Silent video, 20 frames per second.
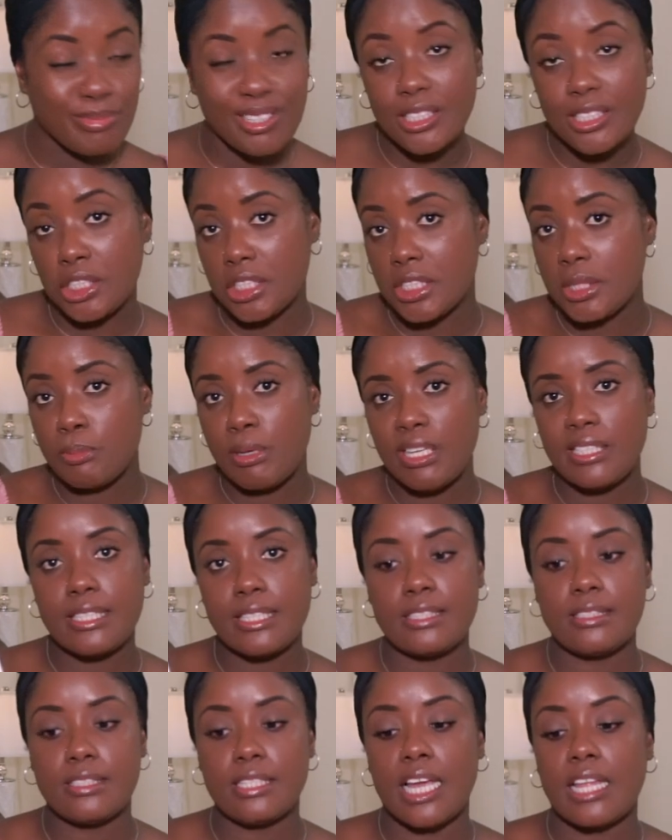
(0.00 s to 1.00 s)
It just makes
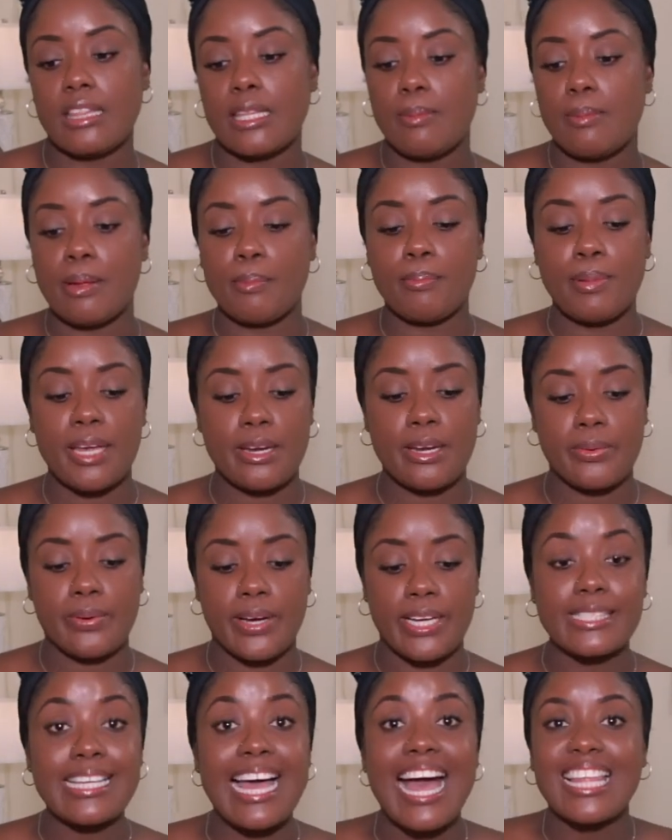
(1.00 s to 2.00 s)
sense to get them at
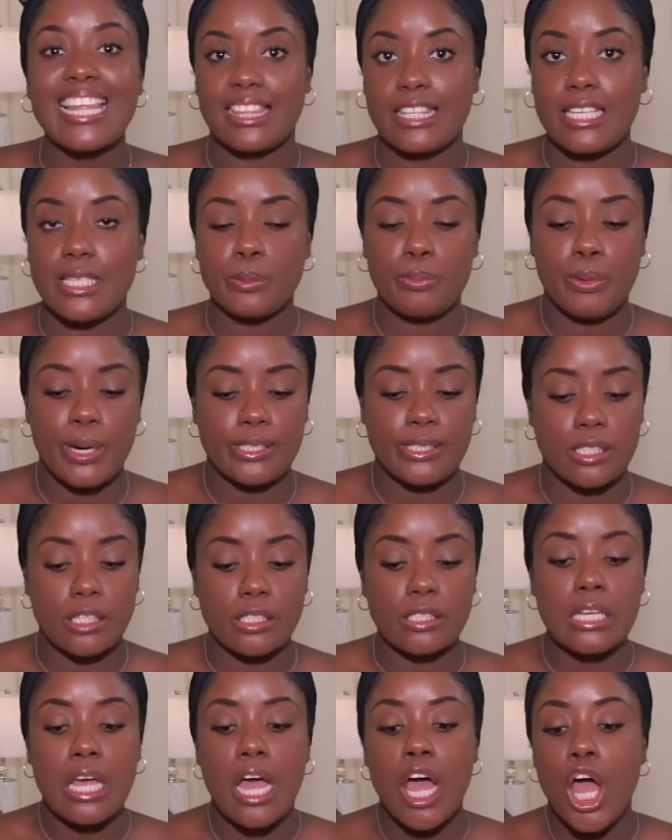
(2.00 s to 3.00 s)
Pennywise at these
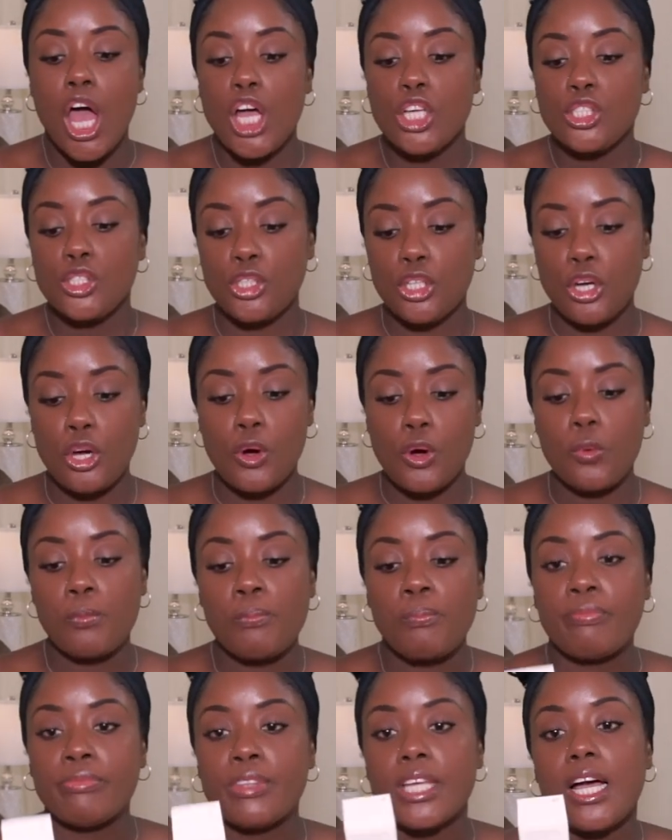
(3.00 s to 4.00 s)
prices.
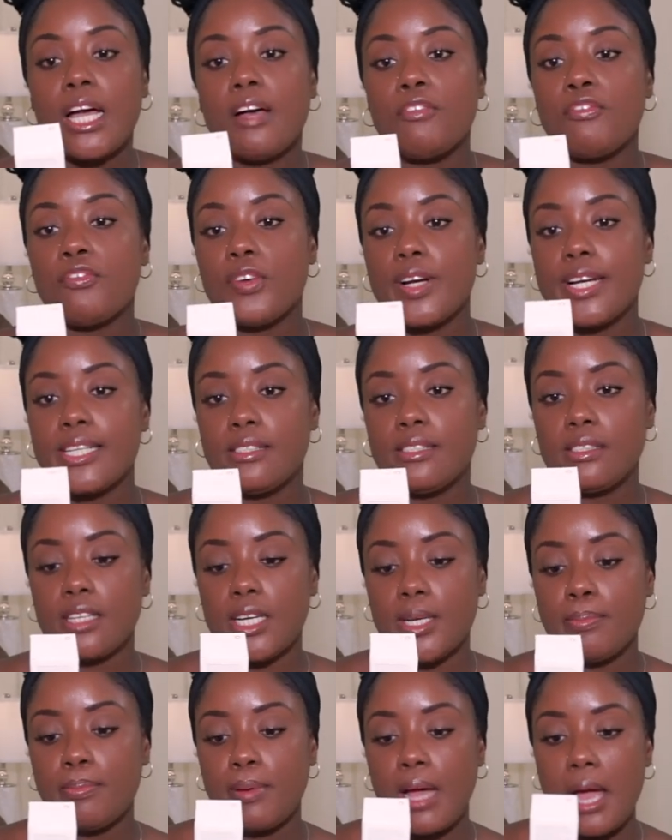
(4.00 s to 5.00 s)
So First
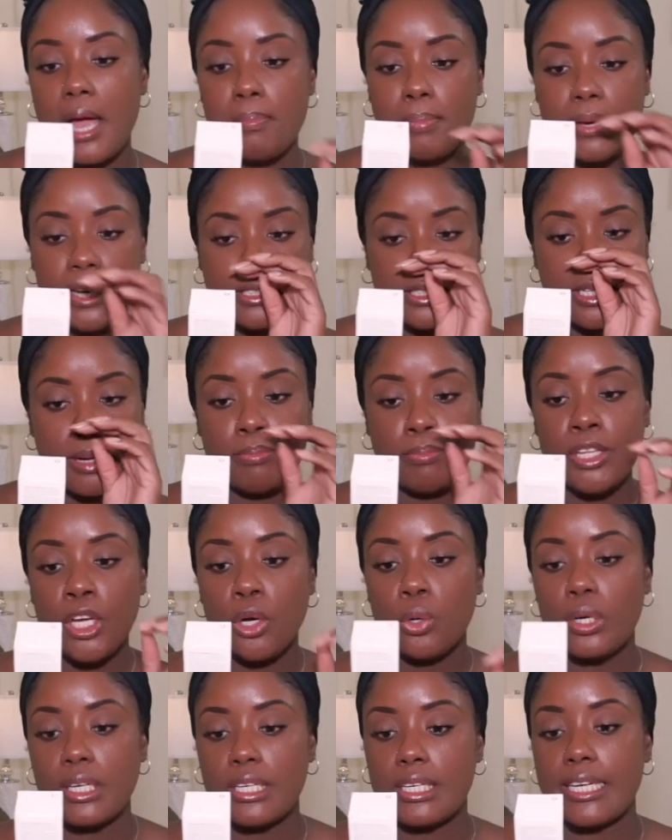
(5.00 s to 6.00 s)
up, I picked up the
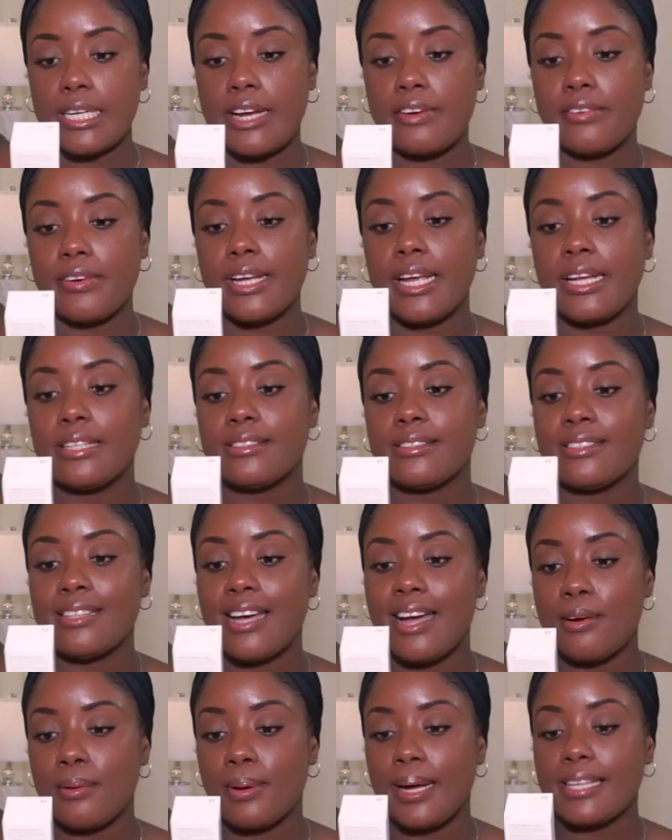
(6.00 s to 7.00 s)
Ordinary
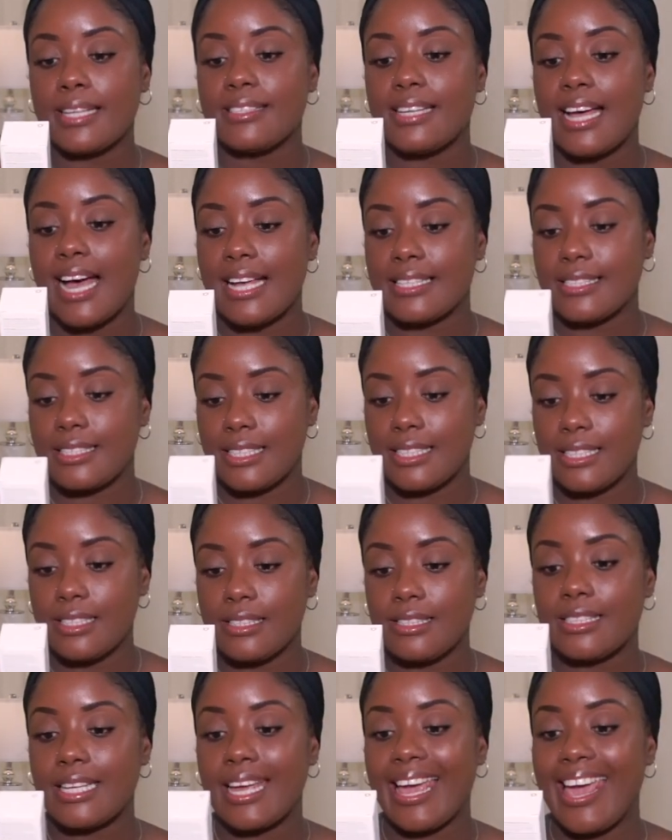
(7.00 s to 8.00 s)
Direct
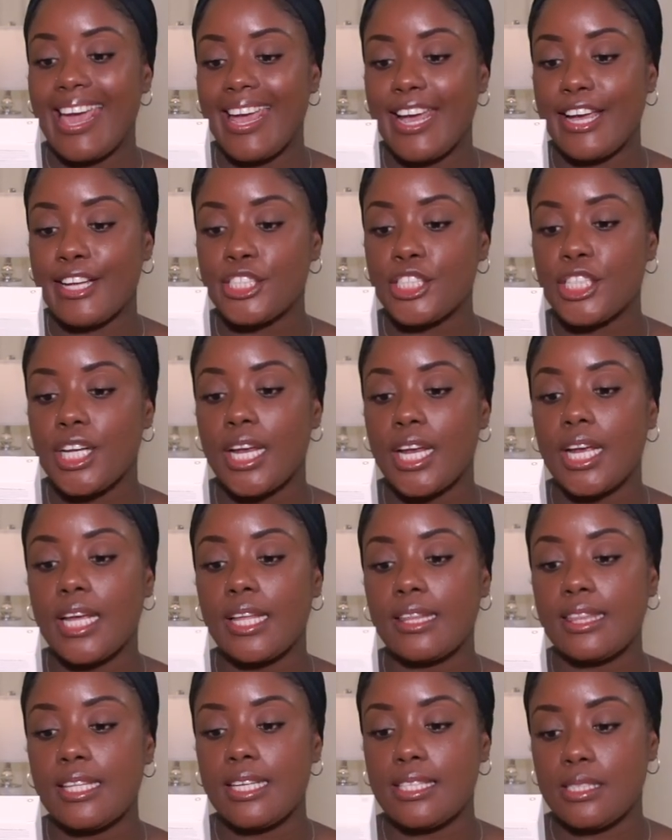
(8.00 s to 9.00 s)
Acids
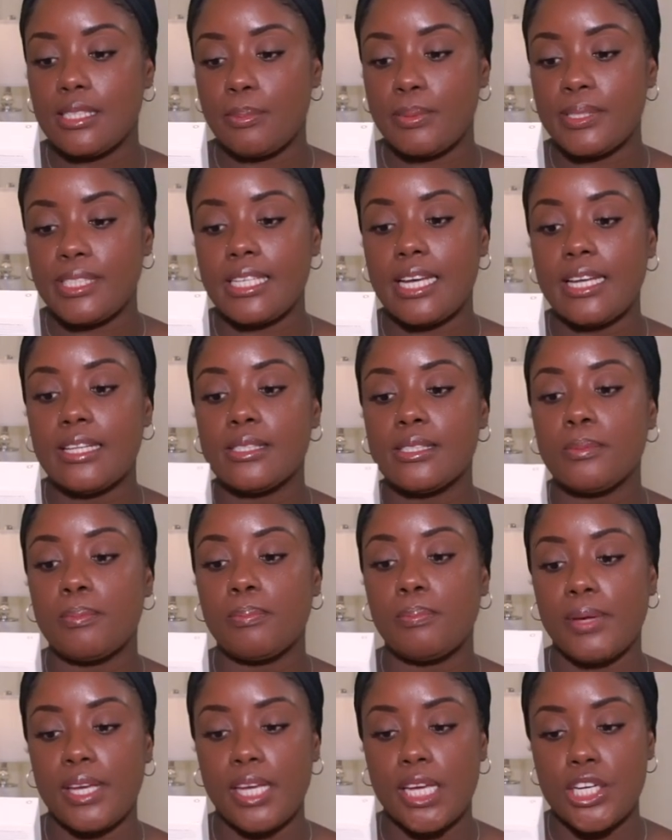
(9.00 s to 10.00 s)
AHA 30%
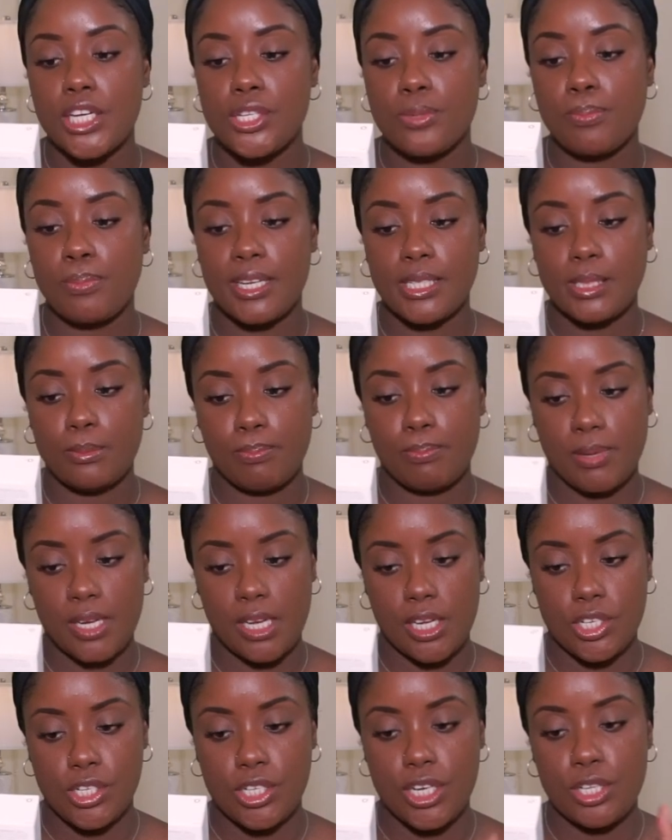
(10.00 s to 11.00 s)
BH plus
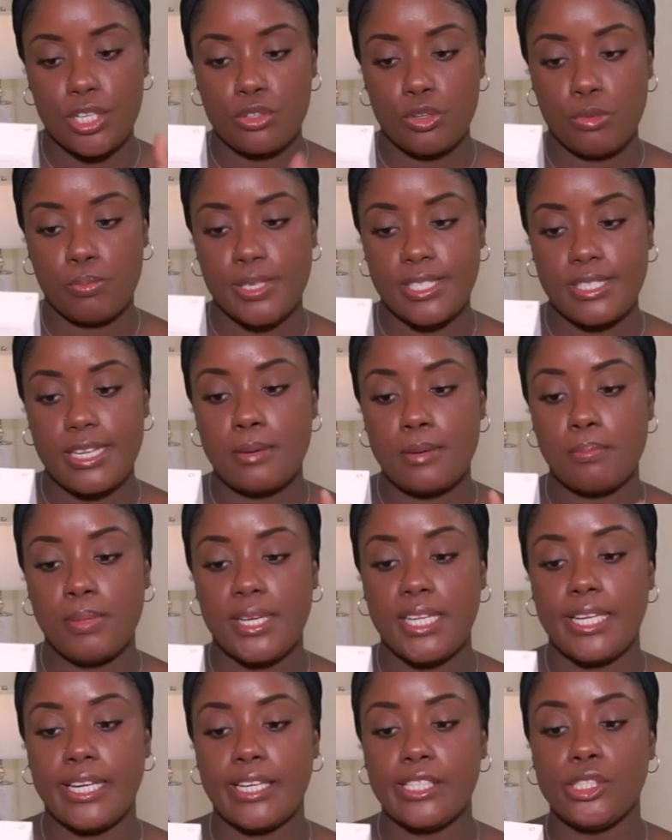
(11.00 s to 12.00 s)
BHA 2%
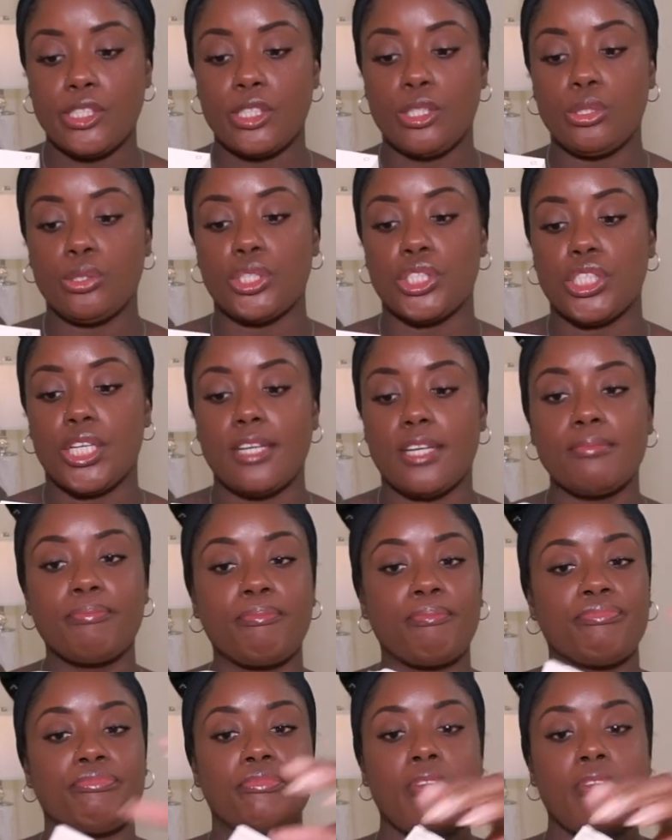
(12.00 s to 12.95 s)
peeling solution.